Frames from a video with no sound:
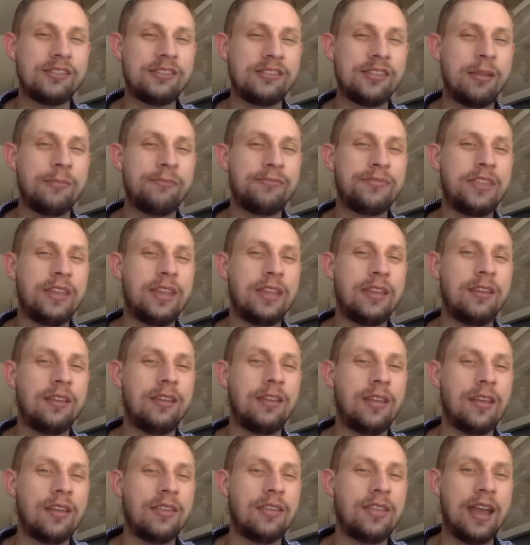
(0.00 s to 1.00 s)
something
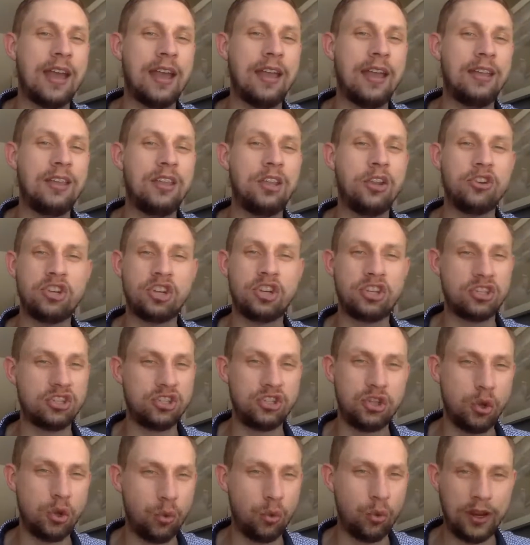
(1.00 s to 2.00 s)
that you're just
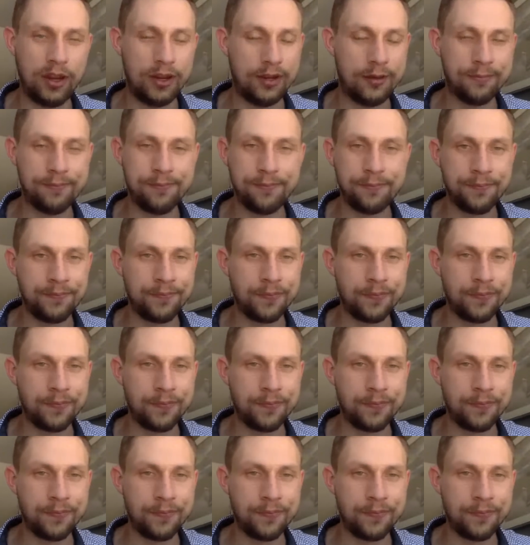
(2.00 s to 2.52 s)
doing,